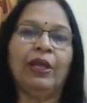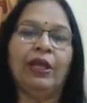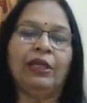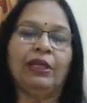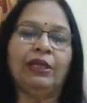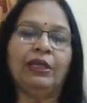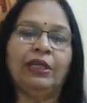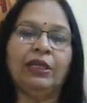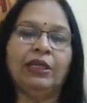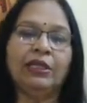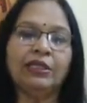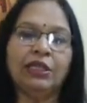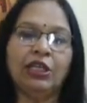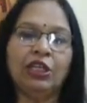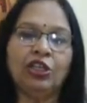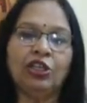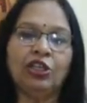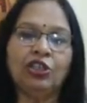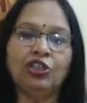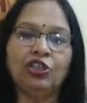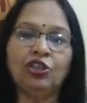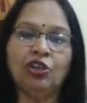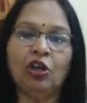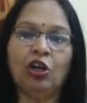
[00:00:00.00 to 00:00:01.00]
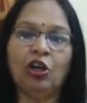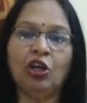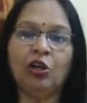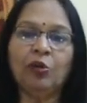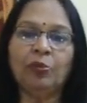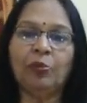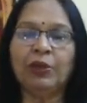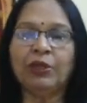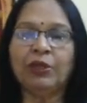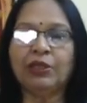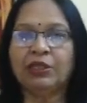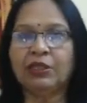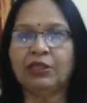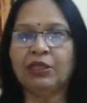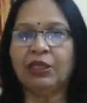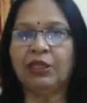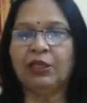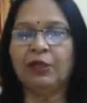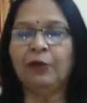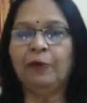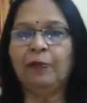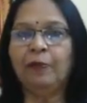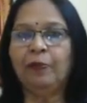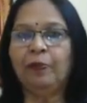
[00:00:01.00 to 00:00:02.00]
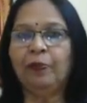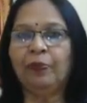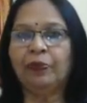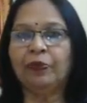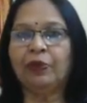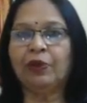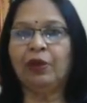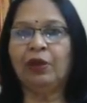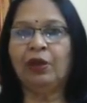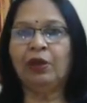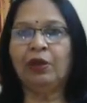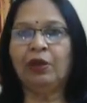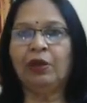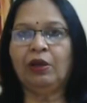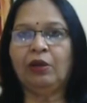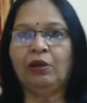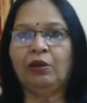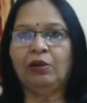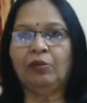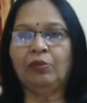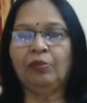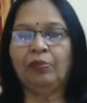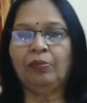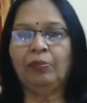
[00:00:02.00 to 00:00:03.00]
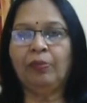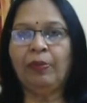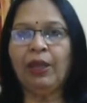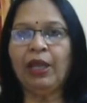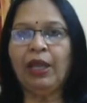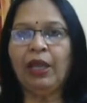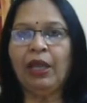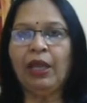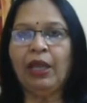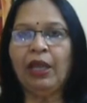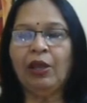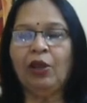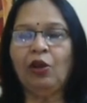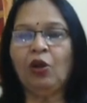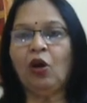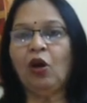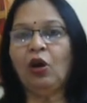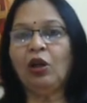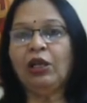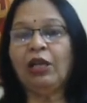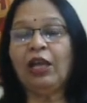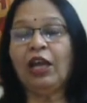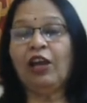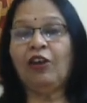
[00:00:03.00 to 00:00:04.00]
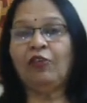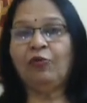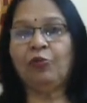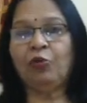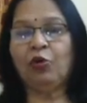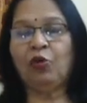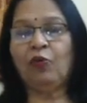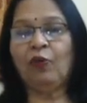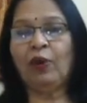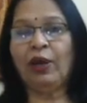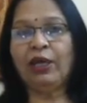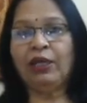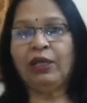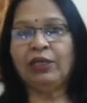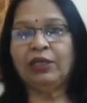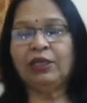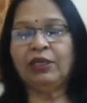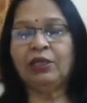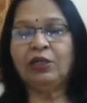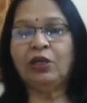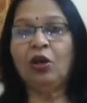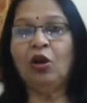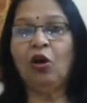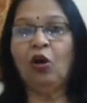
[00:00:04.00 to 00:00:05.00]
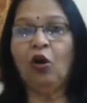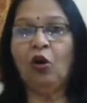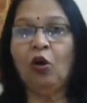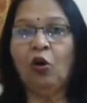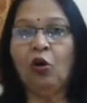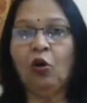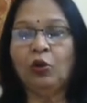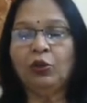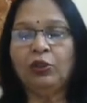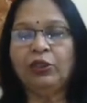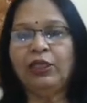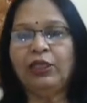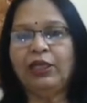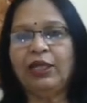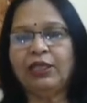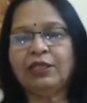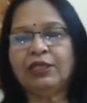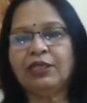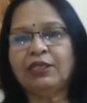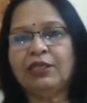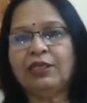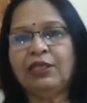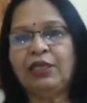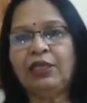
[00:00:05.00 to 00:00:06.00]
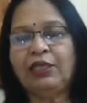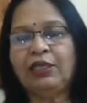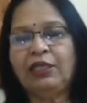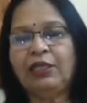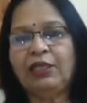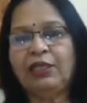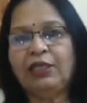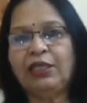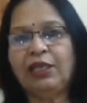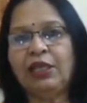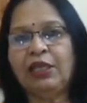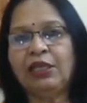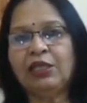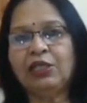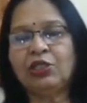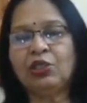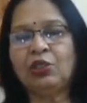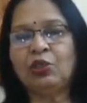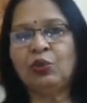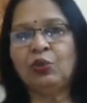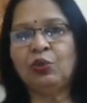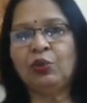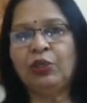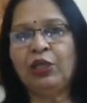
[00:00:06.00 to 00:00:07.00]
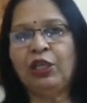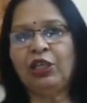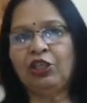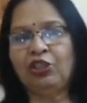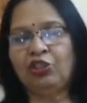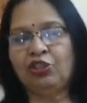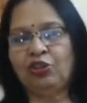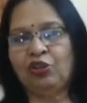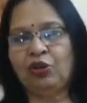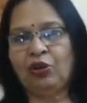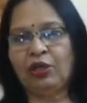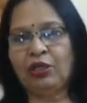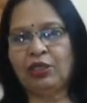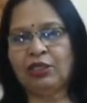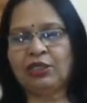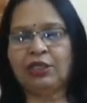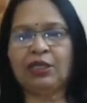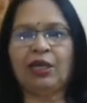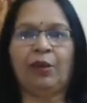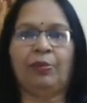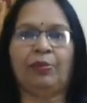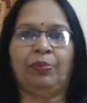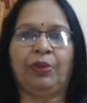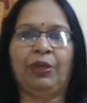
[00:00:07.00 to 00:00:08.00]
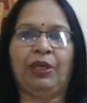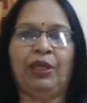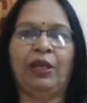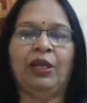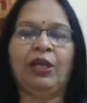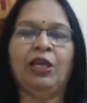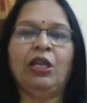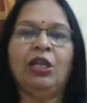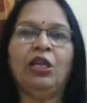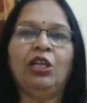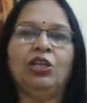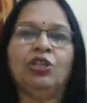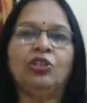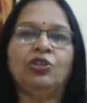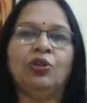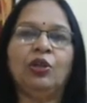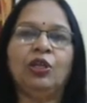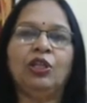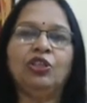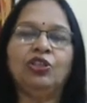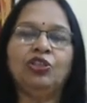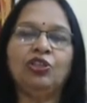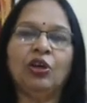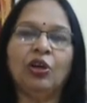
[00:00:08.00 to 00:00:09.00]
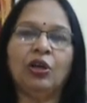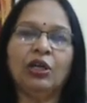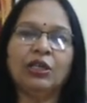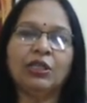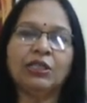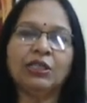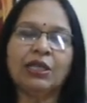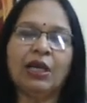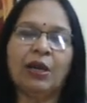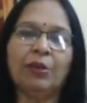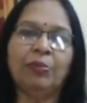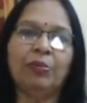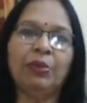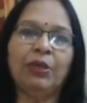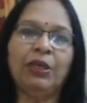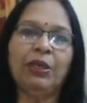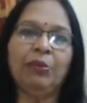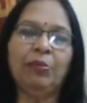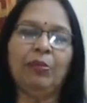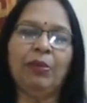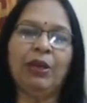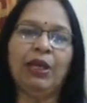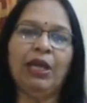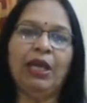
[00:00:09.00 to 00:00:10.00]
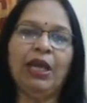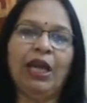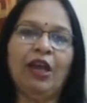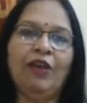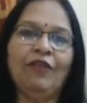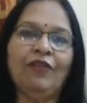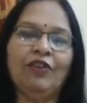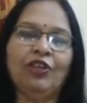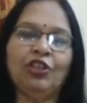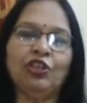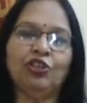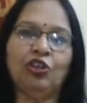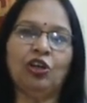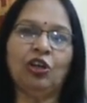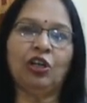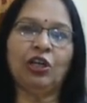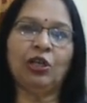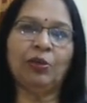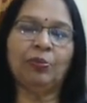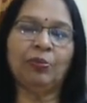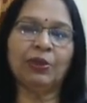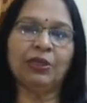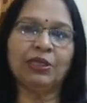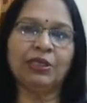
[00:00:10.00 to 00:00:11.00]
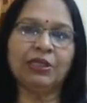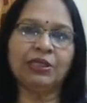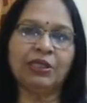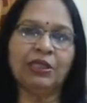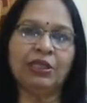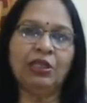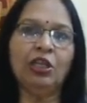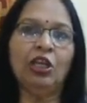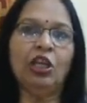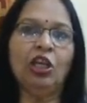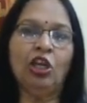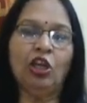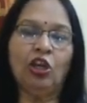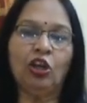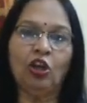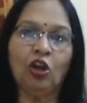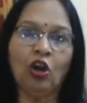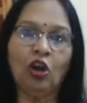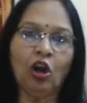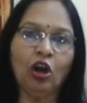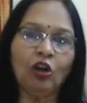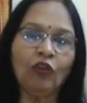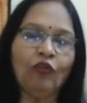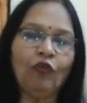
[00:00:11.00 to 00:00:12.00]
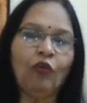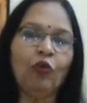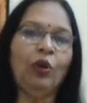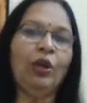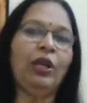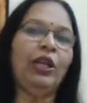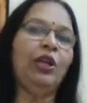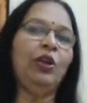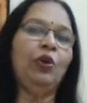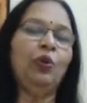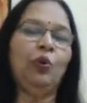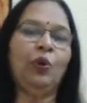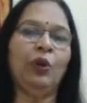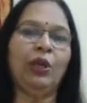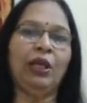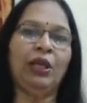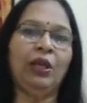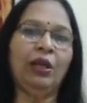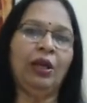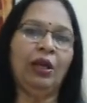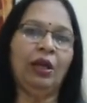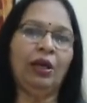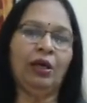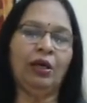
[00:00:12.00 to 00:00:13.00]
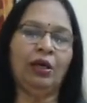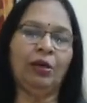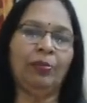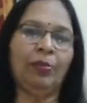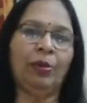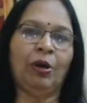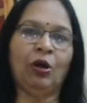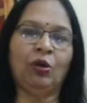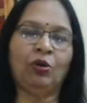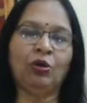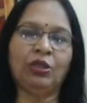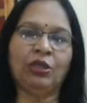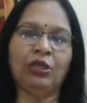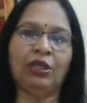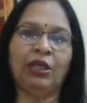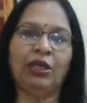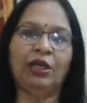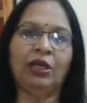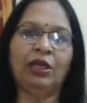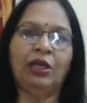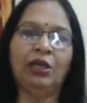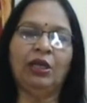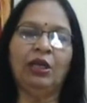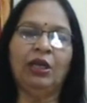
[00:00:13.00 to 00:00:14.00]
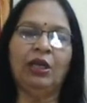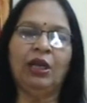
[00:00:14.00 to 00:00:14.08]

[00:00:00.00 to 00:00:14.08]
This insured person may not have provided all the necessary details to the insurance company. So insurance company may have insured a person not fully knowing about the